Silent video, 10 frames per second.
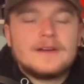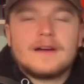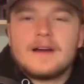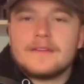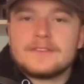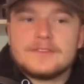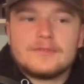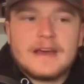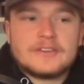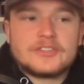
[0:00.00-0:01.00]
to do
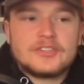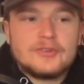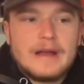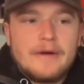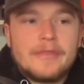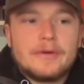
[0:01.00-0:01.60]
that shootout.